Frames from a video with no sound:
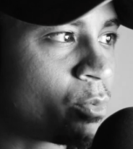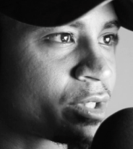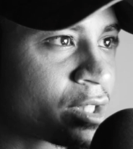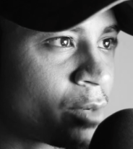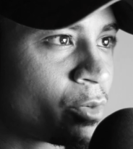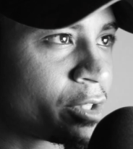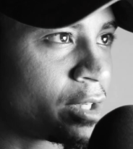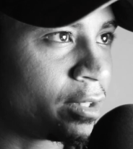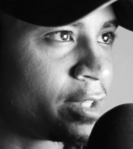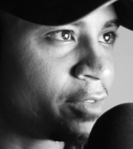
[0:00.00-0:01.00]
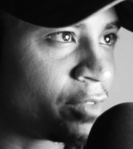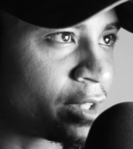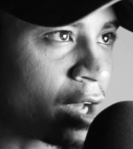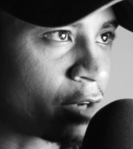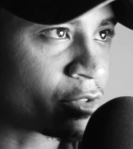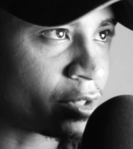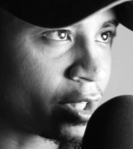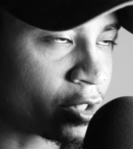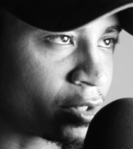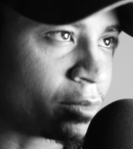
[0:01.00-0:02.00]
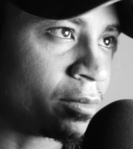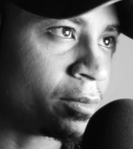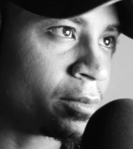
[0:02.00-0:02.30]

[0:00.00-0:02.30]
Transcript: would someone live in contradiction?